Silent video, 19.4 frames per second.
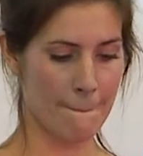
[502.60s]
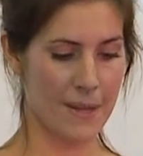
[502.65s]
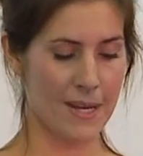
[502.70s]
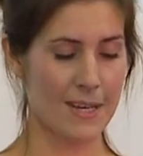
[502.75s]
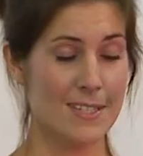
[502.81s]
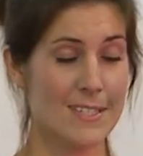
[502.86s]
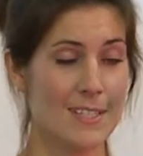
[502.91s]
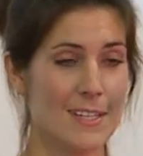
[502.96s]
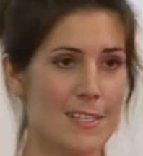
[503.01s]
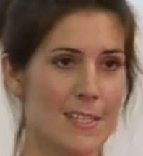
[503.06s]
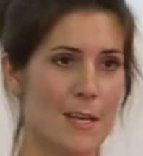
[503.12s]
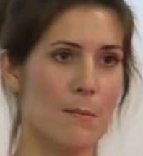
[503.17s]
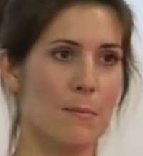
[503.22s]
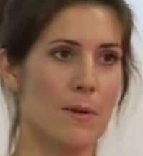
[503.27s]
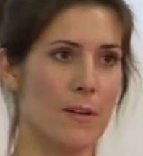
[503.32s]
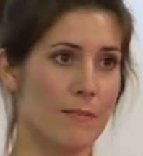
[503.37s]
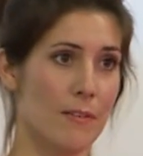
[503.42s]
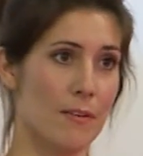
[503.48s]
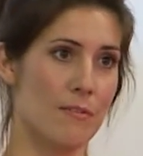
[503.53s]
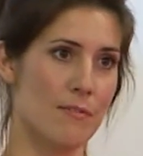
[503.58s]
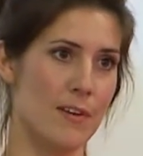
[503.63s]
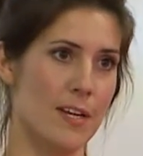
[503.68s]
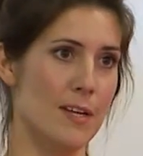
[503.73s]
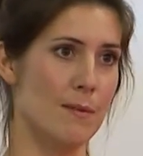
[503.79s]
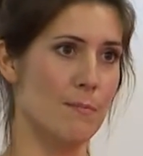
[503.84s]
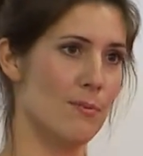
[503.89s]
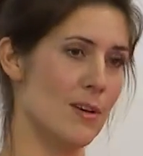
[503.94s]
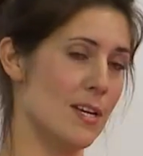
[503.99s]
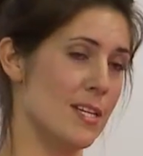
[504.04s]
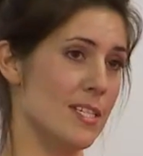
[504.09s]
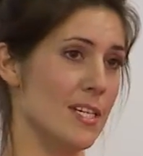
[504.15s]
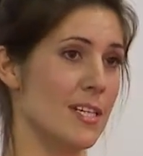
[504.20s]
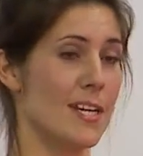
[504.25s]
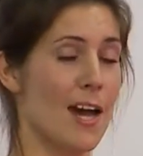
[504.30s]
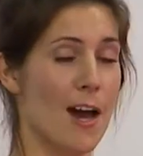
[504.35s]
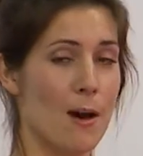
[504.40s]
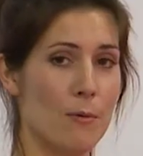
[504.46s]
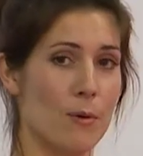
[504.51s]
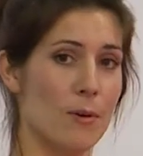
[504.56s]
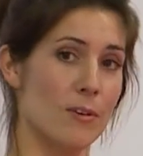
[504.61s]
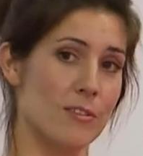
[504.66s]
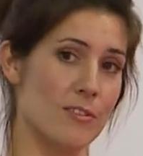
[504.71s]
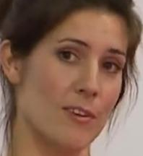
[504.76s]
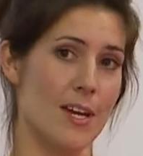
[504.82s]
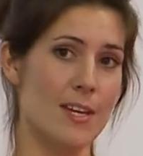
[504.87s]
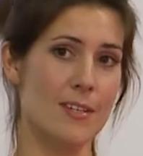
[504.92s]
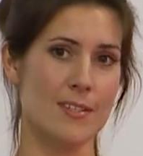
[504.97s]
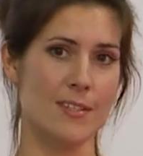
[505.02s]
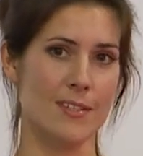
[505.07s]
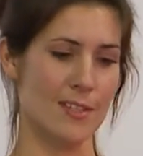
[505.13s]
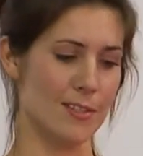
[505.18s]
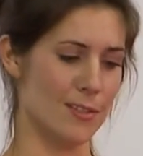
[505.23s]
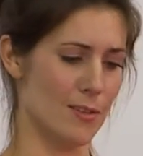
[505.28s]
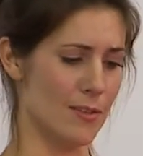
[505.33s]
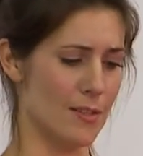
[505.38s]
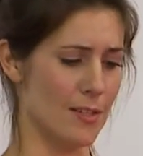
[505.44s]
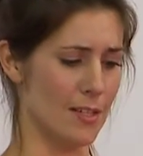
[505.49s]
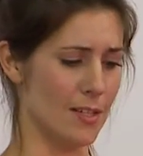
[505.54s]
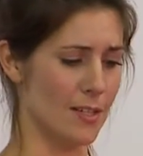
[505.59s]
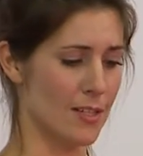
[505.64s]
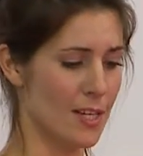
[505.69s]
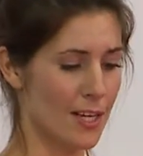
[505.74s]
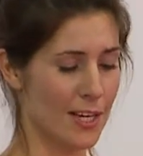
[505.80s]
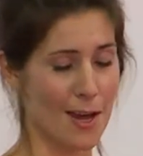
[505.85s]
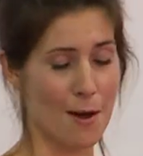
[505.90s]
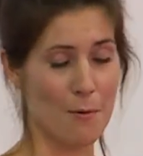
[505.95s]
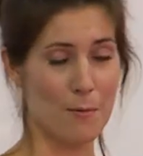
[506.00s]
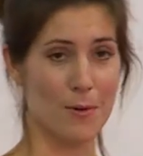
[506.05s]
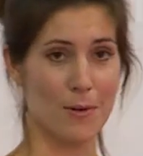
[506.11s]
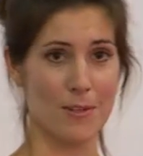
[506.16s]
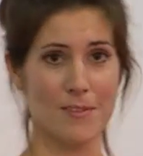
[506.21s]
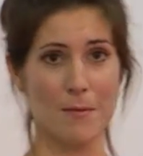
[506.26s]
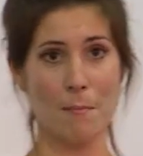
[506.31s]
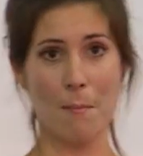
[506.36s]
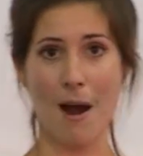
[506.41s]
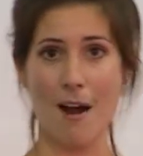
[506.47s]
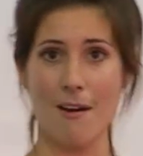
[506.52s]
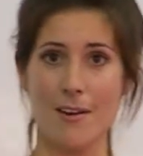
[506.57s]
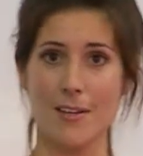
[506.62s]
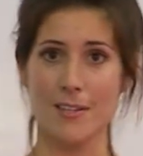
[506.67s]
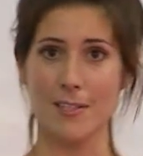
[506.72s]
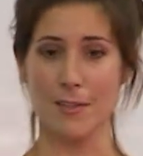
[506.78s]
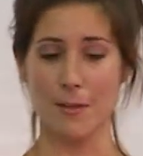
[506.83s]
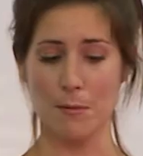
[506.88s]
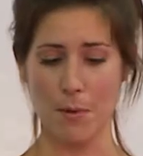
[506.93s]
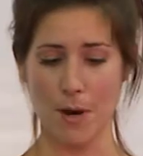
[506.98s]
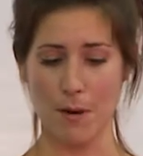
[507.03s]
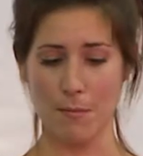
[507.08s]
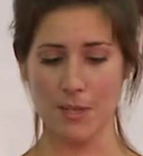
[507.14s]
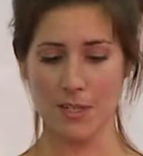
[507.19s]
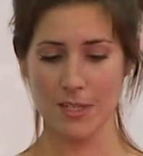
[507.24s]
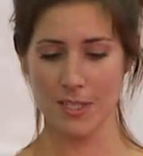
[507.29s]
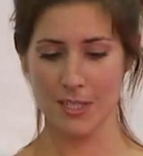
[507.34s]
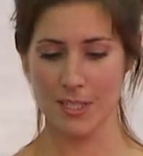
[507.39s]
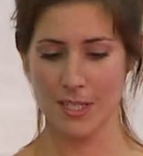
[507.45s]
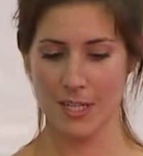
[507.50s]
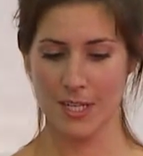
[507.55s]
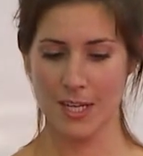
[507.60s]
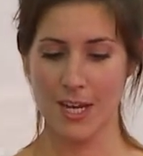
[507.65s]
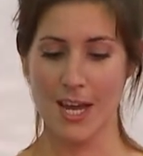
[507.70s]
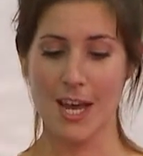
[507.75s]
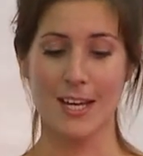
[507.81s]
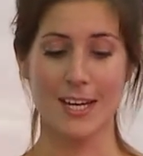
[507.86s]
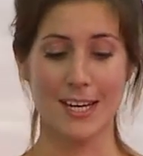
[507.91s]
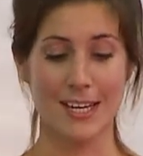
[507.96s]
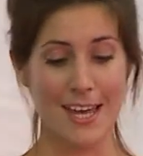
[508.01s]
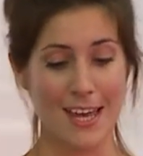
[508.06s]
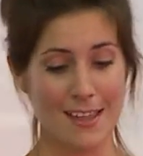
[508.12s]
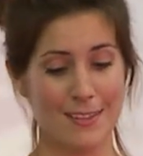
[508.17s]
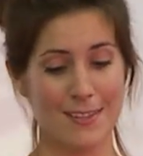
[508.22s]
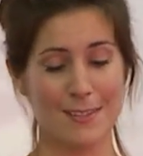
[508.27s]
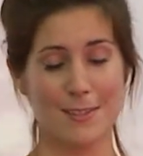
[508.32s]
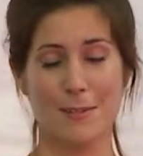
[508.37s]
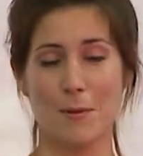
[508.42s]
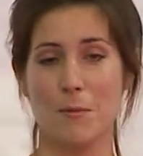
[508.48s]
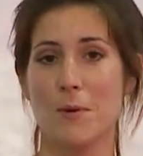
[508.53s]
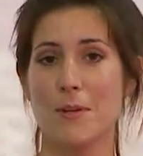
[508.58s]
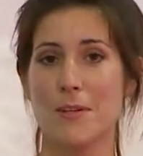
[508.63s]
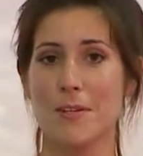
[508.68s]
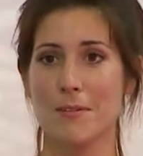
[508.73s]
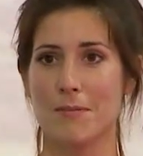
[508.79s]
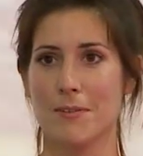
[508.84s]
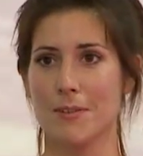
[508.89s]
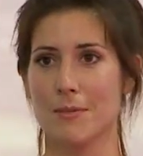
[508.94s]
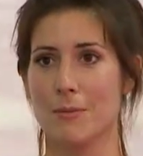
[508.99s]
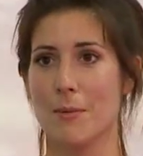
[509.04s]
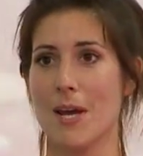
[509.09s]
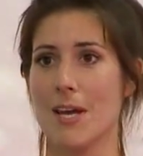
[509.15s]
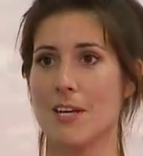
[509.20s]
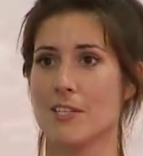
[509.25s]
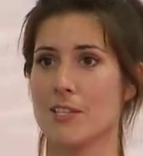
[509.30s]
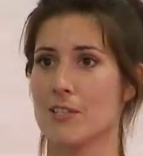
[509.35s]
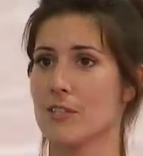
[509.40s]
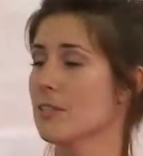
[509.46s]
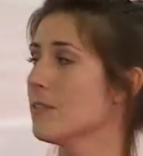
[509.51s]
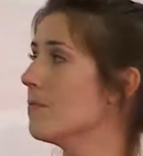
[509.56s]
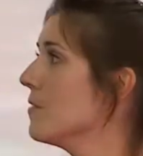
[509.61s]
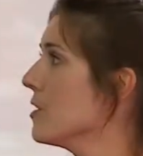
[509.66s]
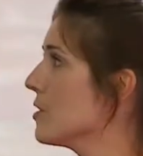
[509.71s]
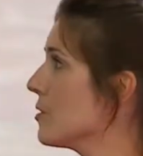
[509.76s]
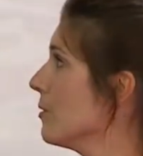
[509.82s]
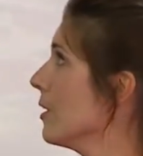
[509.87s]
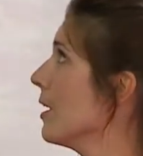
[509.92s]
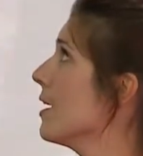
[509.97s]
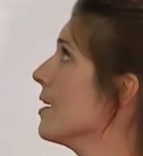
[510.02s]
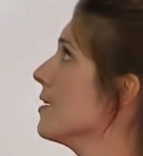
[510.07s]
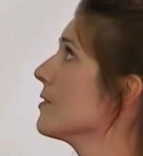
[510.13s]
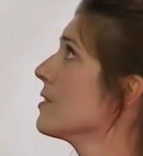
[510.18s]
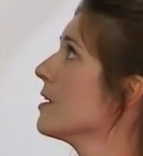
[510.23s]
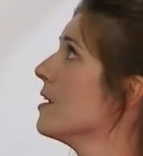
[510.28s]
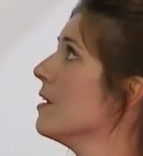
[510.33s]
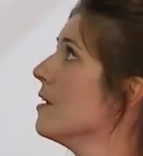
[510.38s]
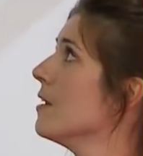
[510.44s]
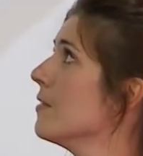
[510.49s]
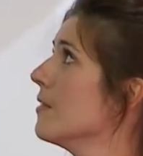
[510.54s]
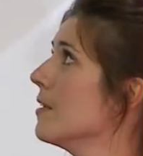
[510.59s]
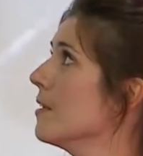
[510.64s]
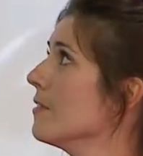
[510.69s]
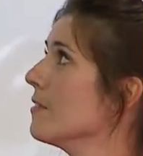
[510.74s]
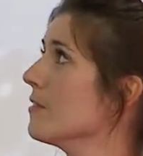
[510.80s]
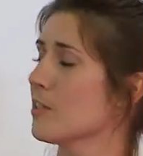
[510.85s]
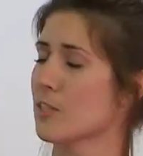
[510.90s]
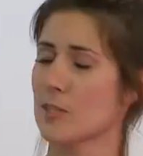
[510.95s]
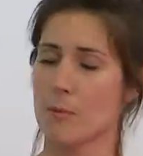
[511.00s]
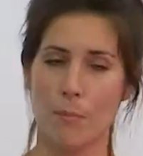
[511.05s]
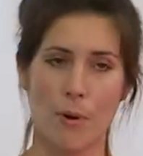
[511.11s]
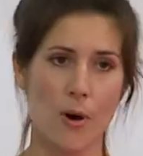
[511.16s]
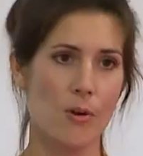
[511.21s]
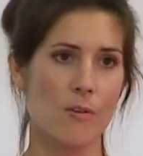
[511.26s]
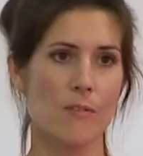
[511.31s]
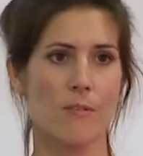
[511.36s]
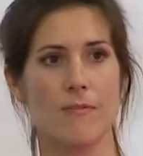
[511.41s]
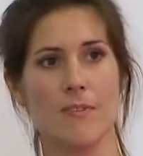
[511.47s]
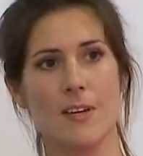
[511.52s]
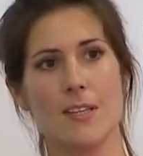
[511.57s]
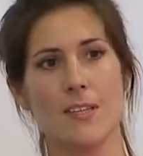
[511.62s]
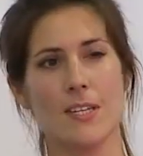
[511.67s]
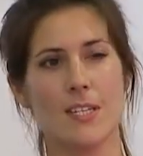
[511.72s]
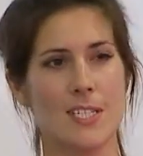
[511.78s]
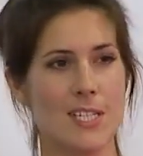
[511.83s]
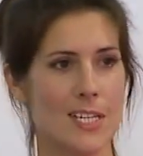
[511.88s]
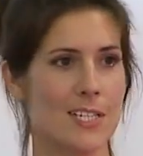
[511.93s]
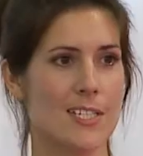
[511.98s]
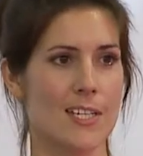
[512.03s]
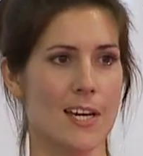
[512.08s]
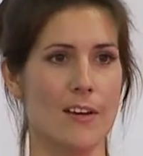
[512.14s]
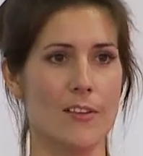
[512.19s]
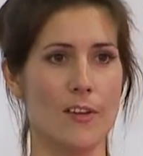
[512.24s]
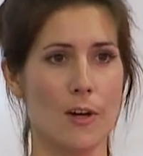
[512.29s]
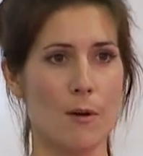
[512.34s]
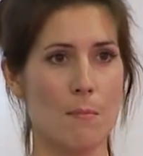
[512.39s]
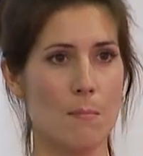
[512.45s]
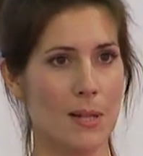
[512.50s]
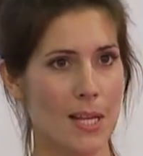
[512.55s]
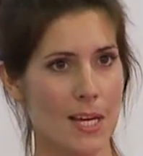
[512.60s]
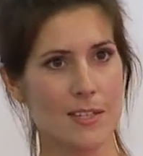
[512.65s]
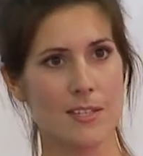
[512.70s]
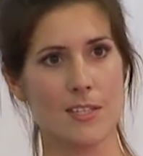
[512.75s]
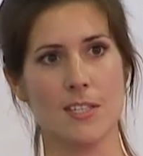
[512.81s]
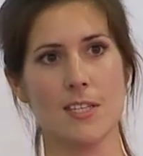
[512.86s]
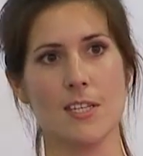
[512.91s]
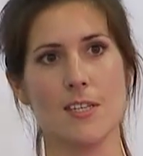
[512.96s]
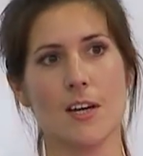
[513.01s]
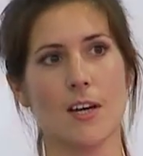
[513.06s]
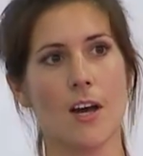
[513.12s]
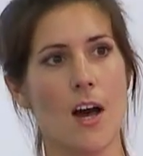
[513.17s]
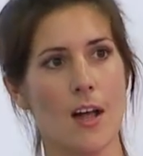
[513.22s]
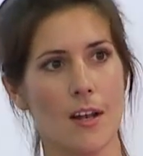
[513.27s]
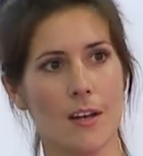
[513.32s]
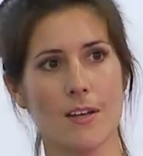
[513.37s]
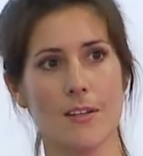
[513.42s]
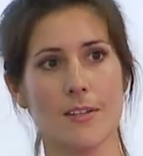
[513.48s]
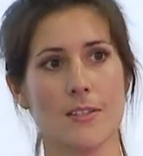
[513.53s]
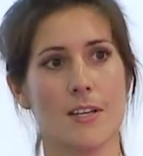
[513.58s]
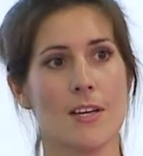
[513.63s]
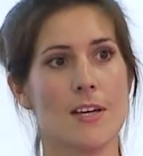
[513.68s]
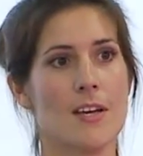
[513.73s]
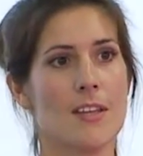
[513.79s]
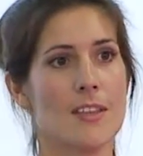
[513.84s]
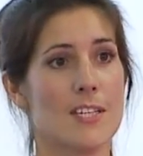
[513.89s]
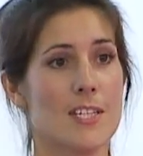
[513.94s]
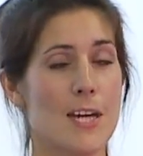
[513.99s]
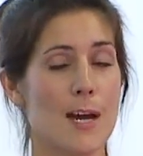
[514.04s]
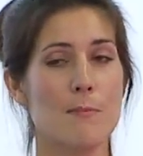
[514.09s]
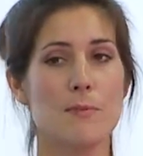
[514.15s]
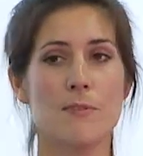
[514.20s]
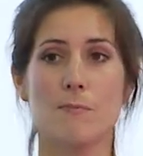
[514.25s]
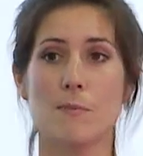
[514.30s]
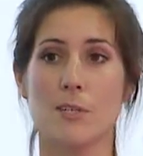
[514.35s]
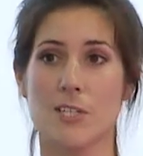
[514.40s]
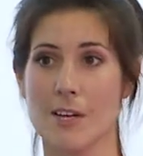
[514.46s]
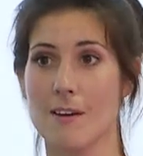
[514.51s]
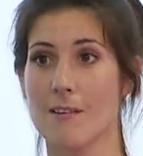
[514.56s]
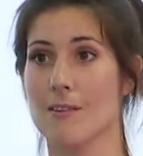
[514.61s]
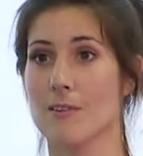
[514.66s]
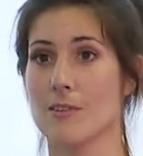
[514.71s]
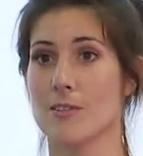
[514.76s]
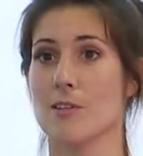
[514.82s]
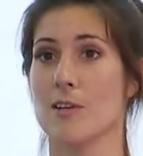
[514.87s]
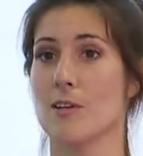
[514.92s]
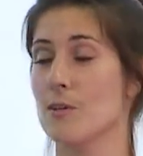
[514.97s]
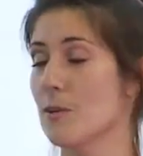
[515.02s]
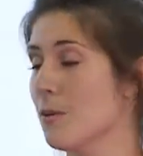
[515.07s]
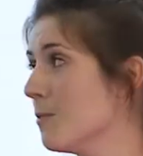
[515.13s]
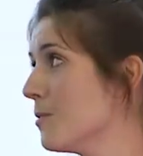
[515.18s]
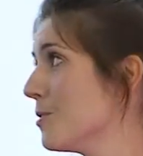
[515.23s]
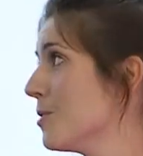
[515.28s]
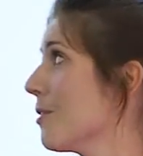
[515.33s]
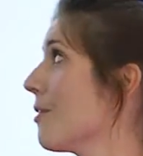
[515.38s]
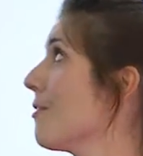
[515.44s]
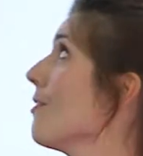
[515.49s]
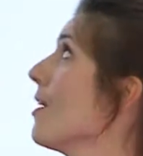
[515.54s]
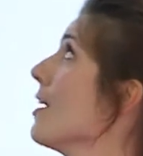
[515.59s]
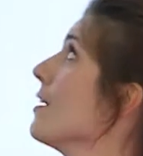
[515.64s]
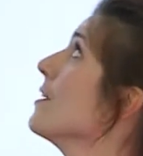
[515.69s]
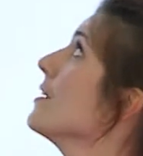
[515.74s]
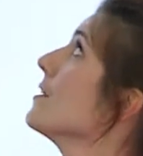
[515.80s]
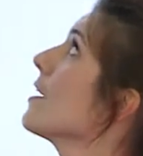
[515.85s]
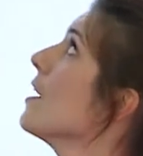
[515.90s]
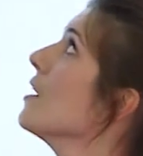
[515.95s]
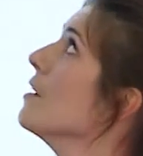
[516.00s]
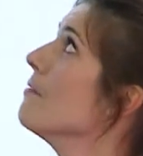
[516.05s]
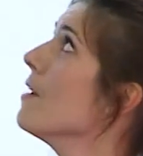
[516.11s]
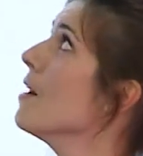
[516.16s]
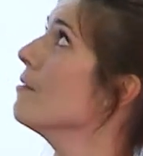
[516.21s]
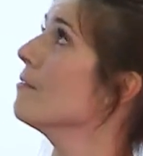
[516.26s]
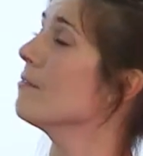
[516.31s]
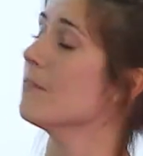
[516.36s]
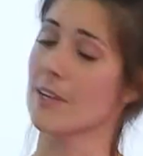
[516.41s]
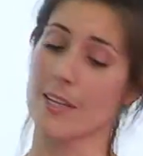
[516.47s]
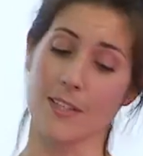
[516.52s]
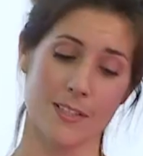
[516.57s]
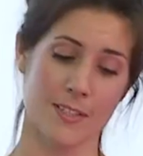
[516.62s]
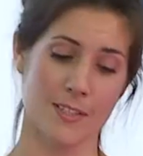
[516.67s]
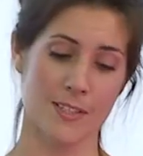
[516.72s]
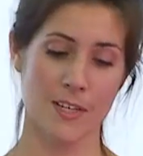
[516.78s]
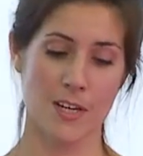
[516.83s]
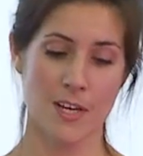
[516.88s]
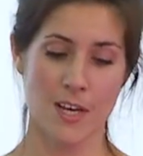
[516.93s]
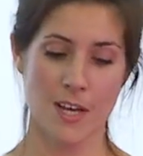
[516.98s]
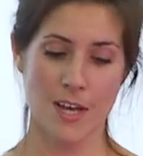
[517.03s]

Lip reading: Here's an example of a 3D printed catwalk dress that's on the catwalks of Paris at the moment. And again, this is a wonderful way to just visualize the topography, the detail, the complexity, the colors, the types of materials that are used to create these kind of outfits.